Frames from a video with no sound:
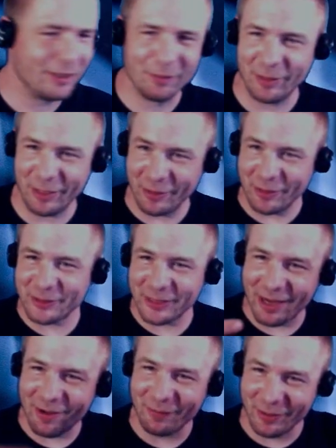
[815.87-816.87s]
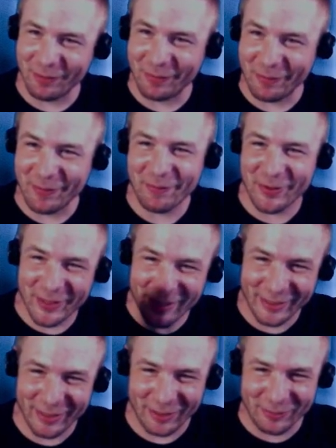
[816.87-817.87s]
But you see how it made me
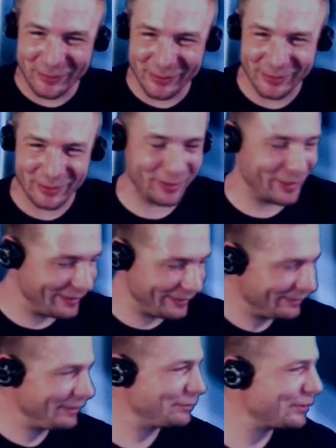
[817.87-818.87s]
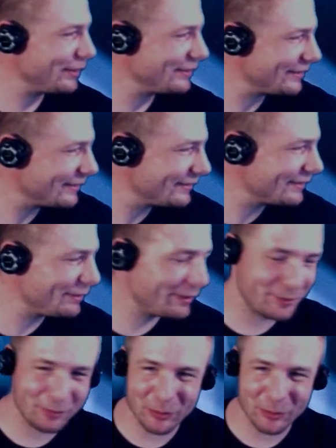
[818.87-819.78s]
think that it was okay. That was crazy because it